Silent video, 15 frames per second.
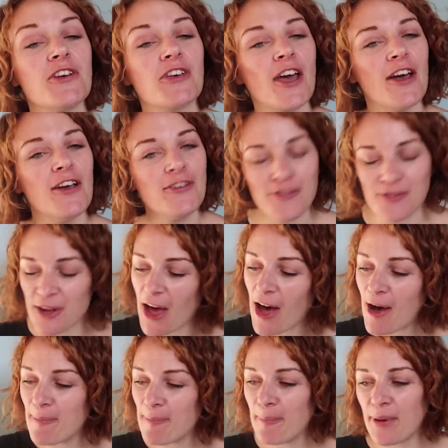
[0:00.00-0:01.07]
Coat
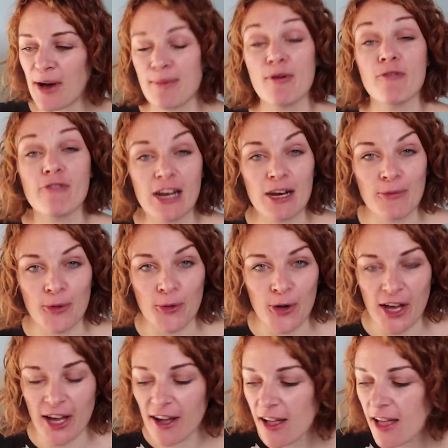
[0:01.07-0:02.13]
by Marilla
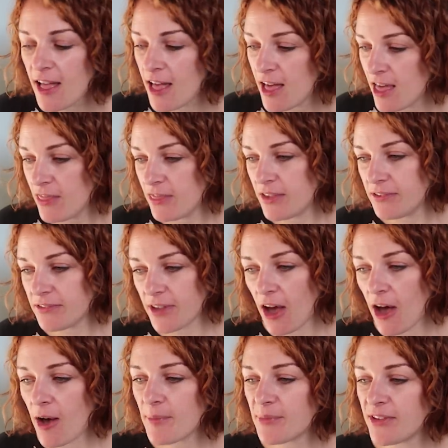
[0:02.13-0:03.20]
Walker. This
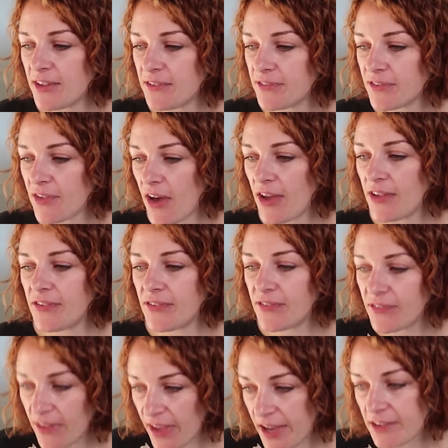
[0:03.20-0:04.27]
comes in size
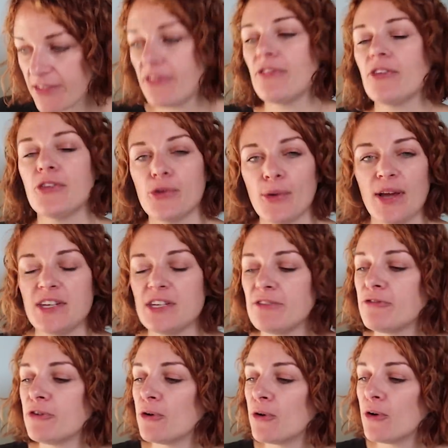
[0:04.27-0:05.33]
6 to
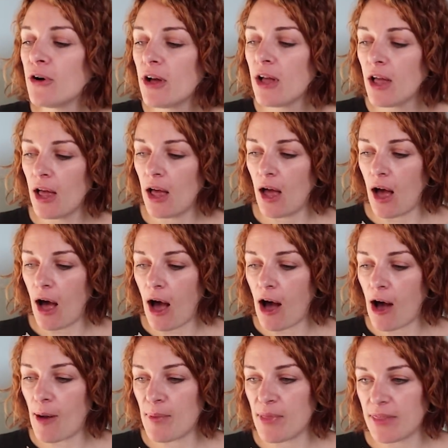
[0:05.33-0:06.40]
24.
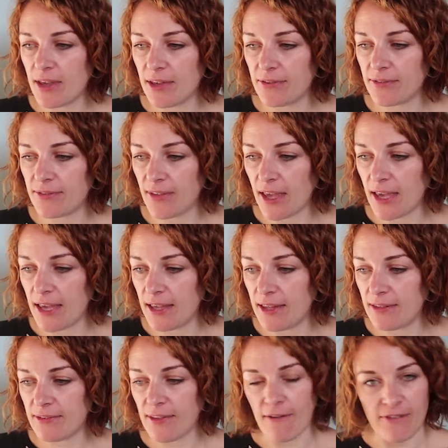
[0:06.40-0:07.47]
This
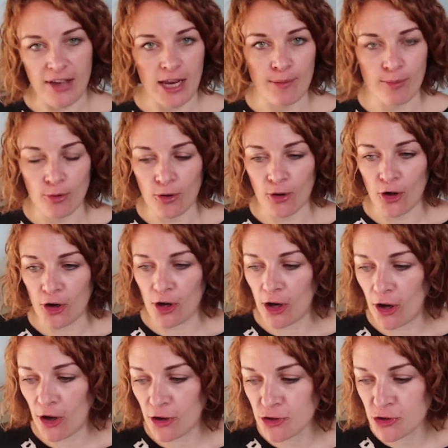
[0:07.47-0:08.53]
is available on
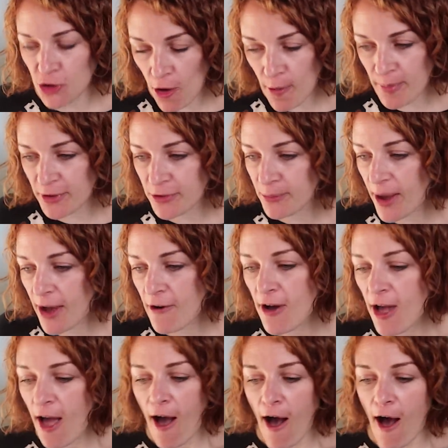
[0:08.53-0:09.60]
our shop as well.